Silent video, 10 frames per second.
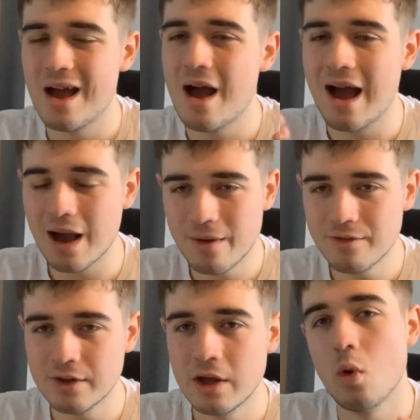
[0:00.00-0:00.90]

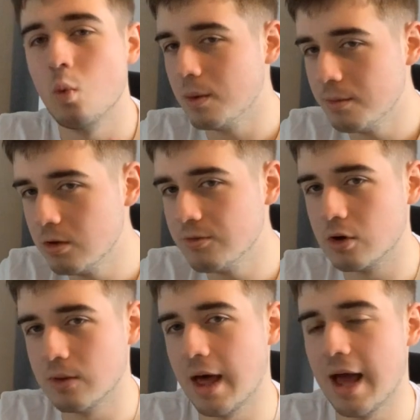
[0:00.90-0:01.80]
However, we move
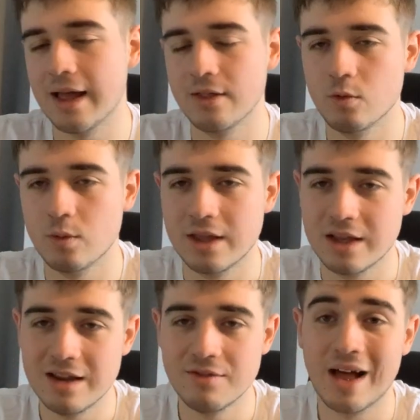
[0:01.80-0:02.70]
on and we
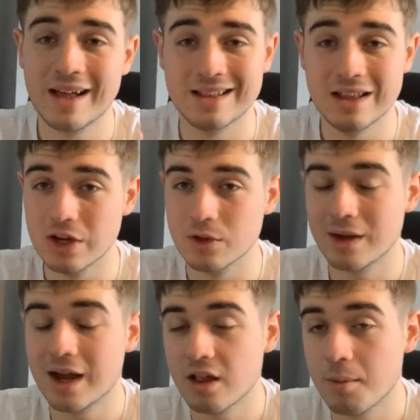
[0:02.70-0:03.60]
live and learn. We
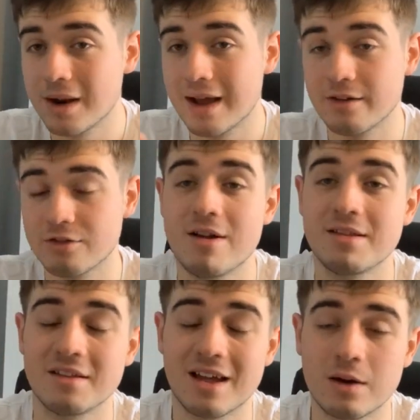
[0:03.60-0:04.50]
had our Polaris
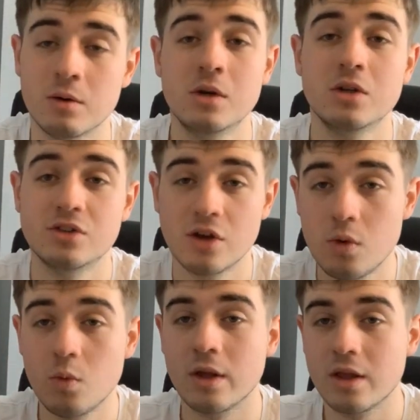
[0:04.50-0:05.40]
rented out, so
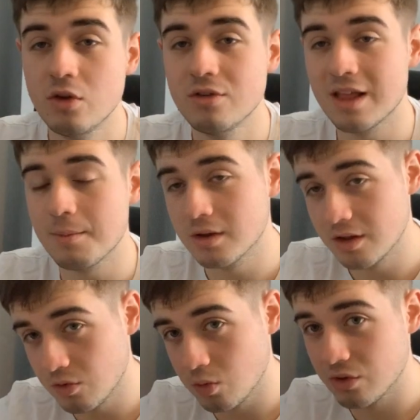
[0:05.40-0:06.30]
we're using that
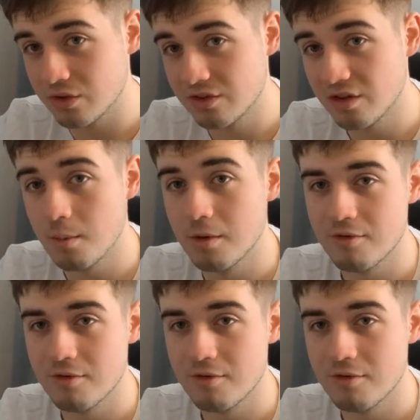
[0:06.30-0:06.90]
money towards the cyber